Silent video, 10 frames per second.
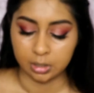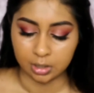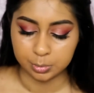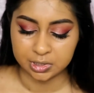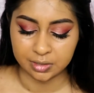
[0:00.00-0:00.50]

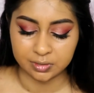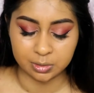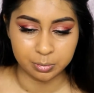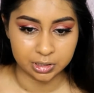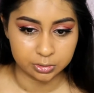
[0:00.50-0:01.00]
Number 7 is a
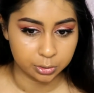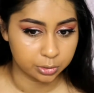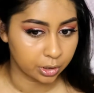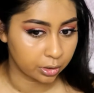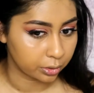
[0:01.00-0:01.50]
bit too
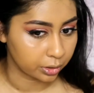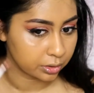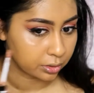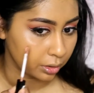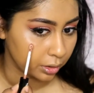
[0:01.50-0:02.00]
dark on
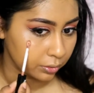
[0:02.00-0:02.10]
its own